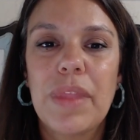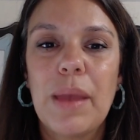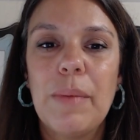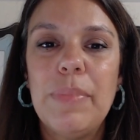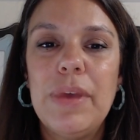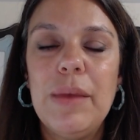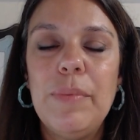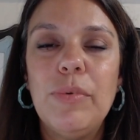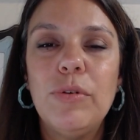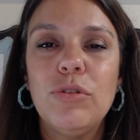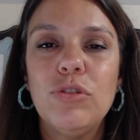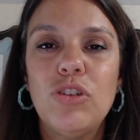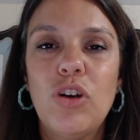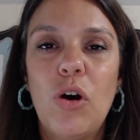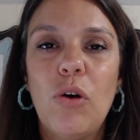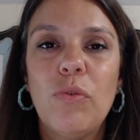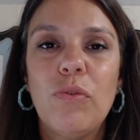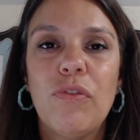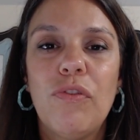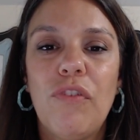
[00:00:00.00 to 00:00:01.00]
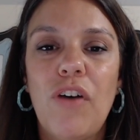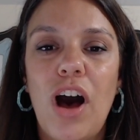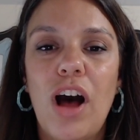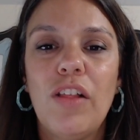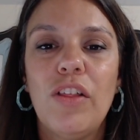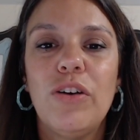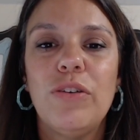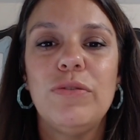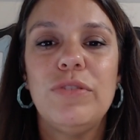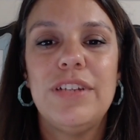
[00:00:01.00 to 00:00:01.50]
People don't
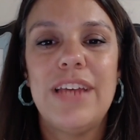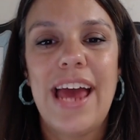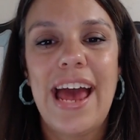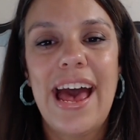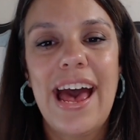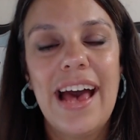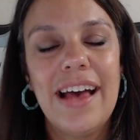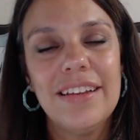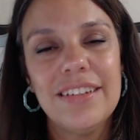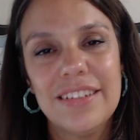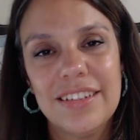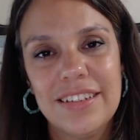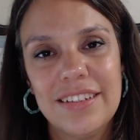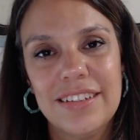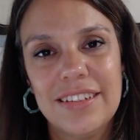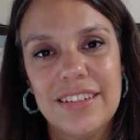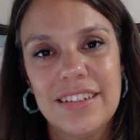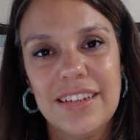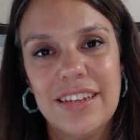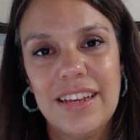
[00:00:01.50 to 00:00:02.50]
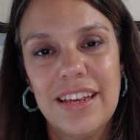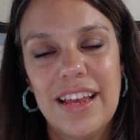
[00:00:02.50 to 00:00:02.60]
follow tasks,